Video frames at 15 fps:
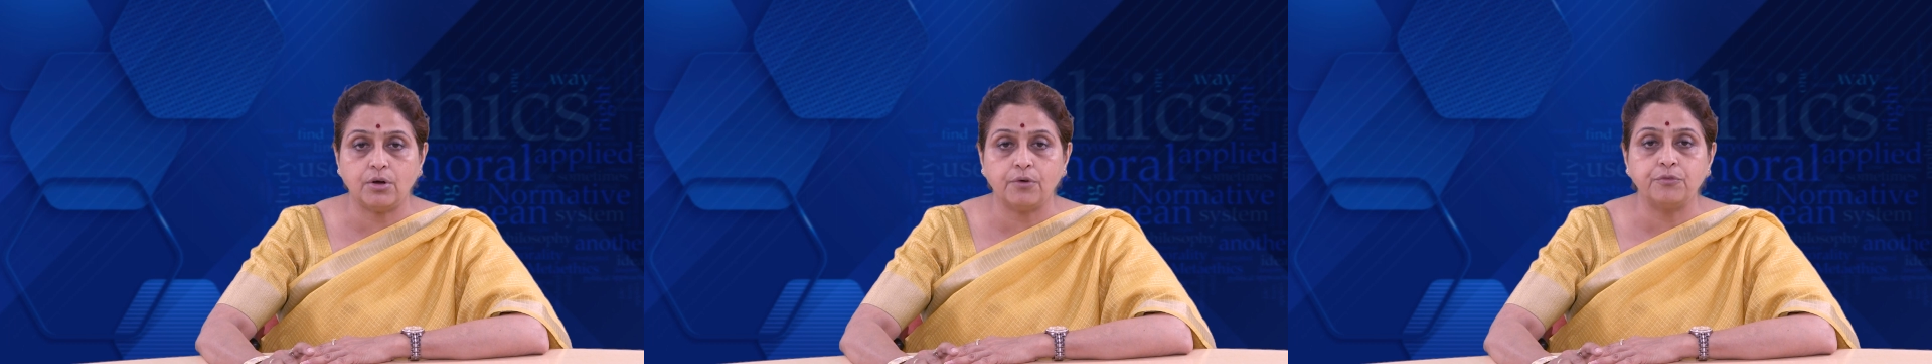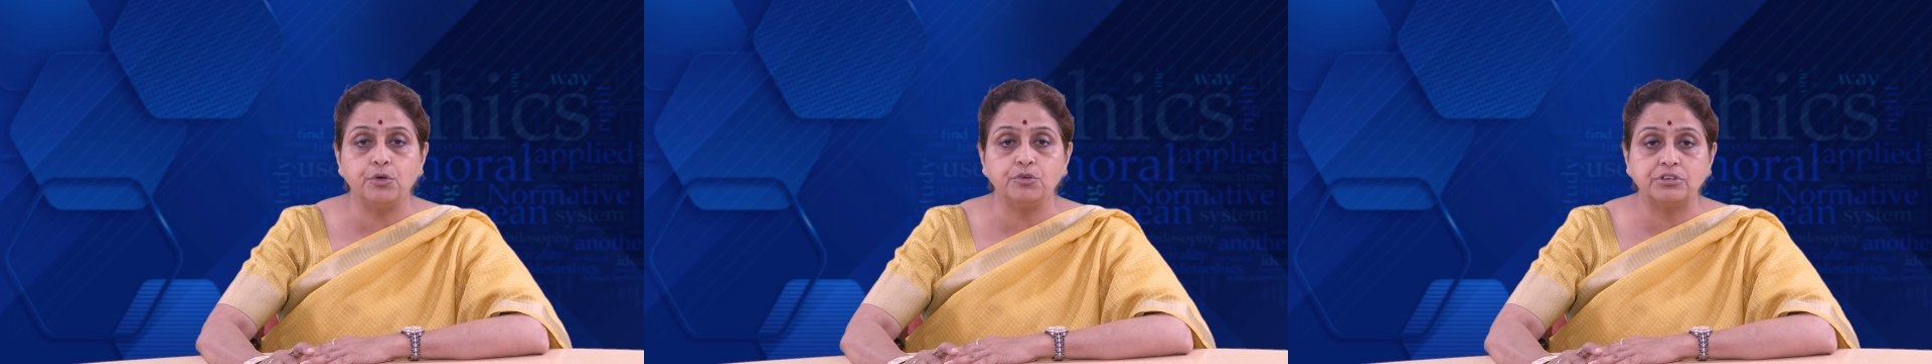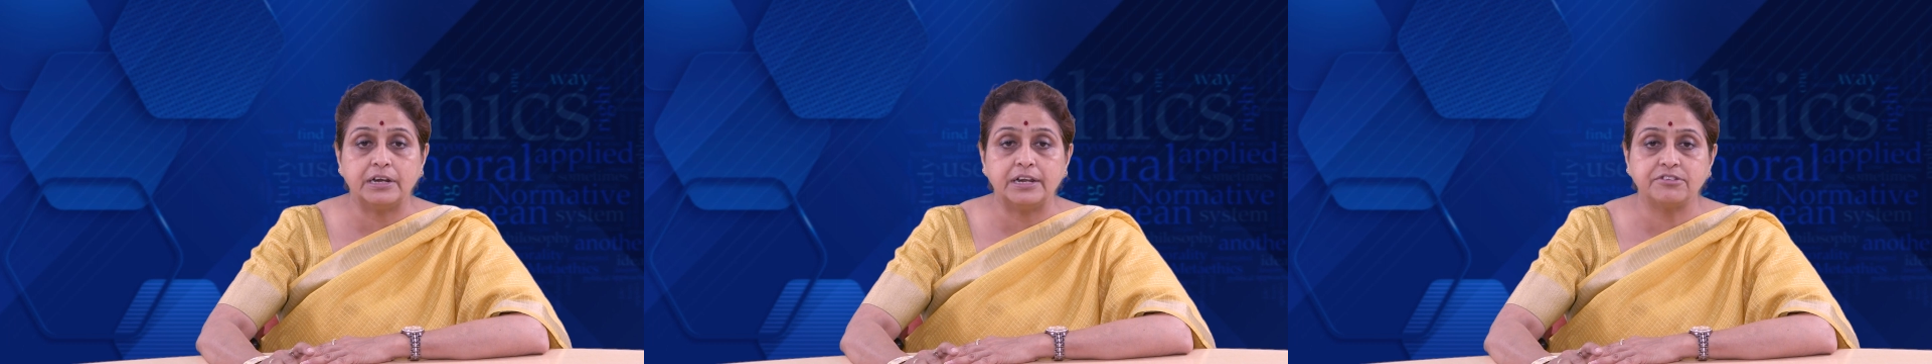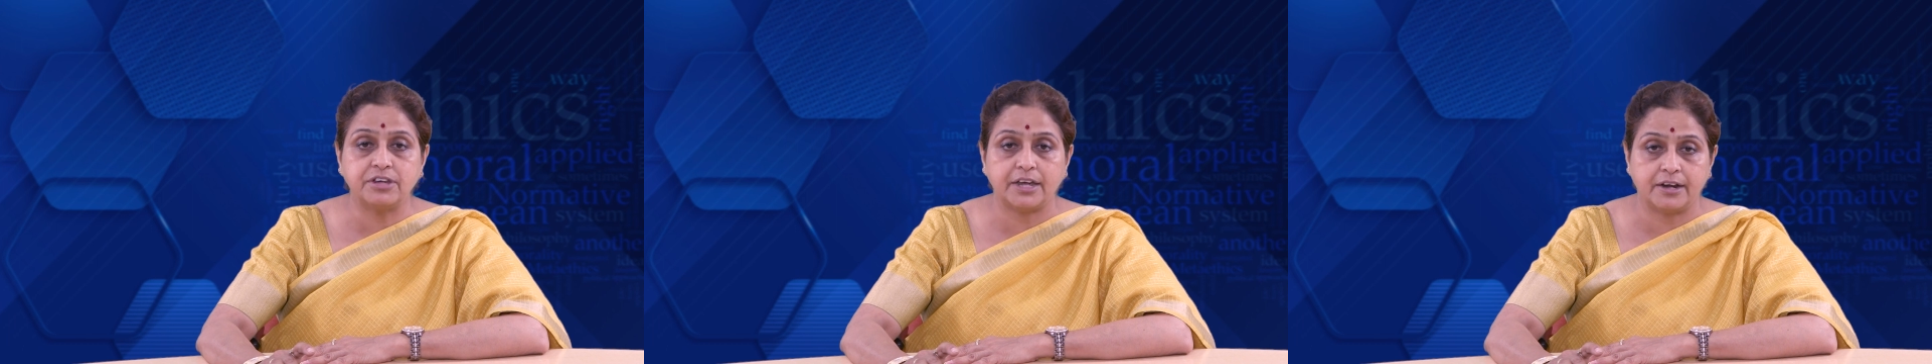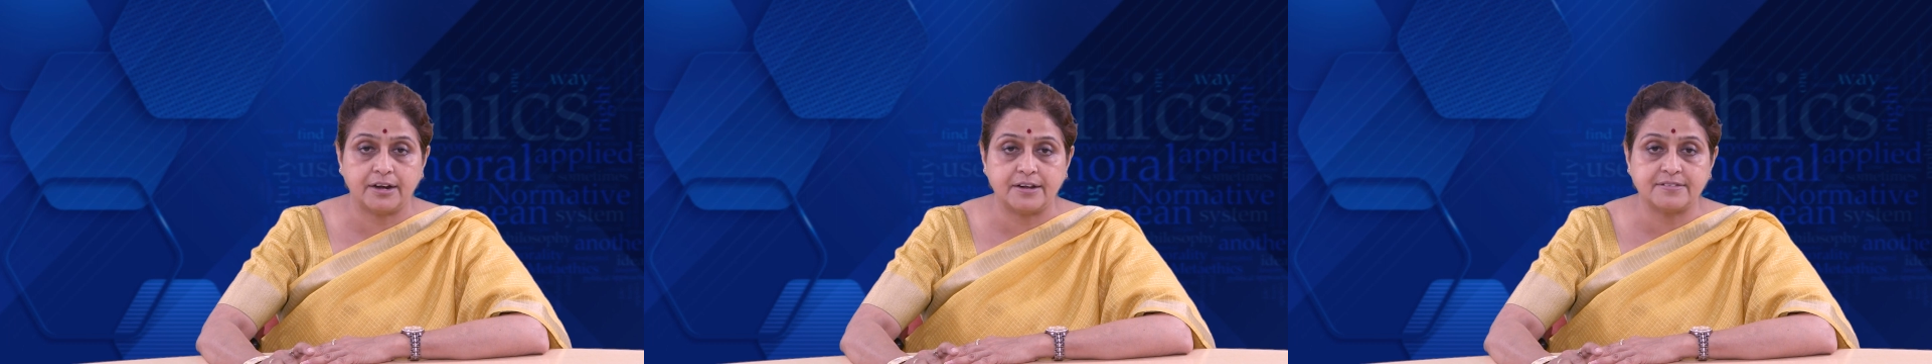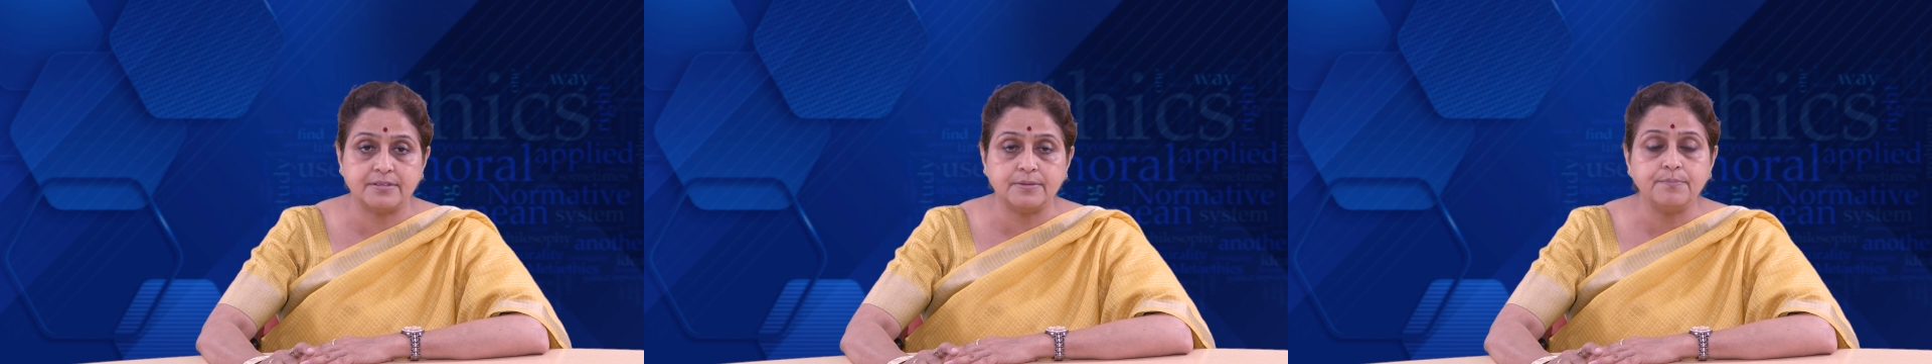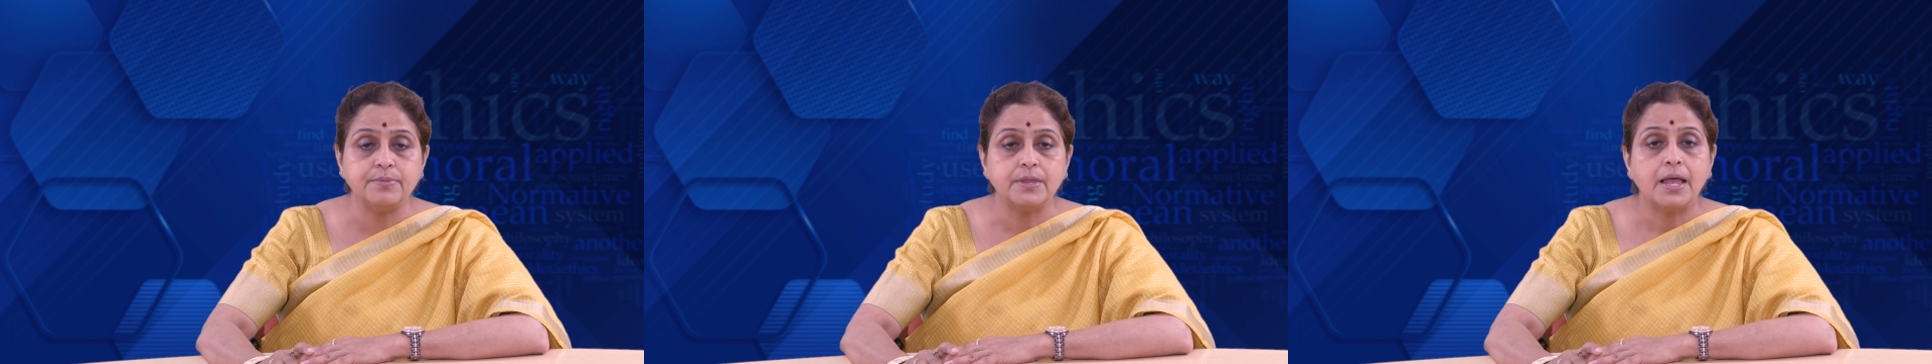of utilitarianism,